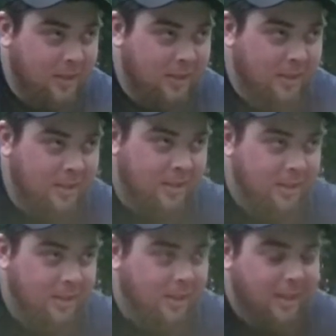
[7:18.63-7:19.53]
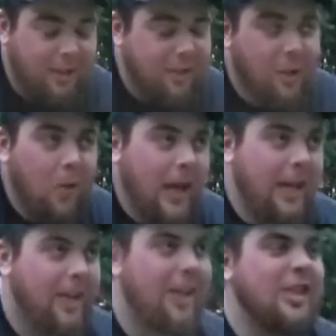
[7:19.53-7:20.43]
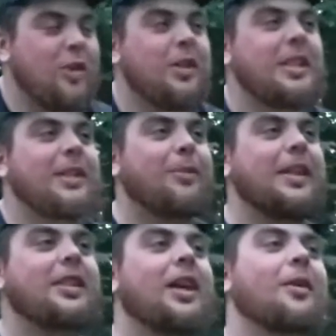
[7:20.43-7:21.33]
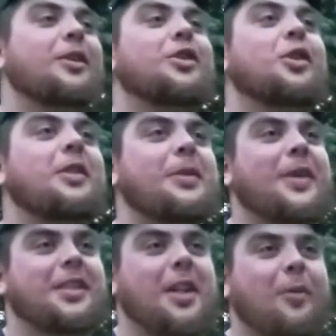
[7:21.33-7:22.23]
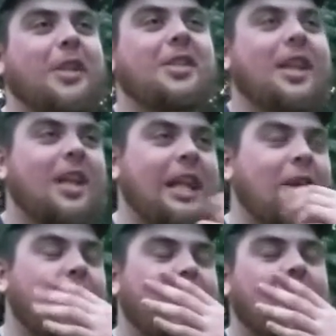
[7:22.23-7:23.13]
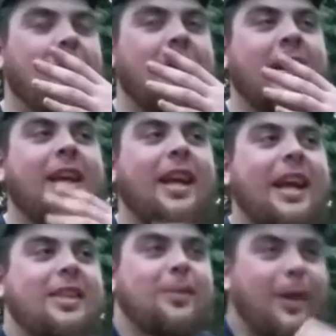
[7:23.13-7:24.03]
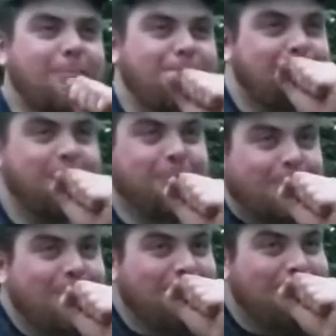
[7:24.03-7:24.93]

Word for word: I'm going to try. There's okay. no way. As soon as he picks it up, as soon as he picks it up, Brent's going to get an ear-to-ear grin, and he's going to be like...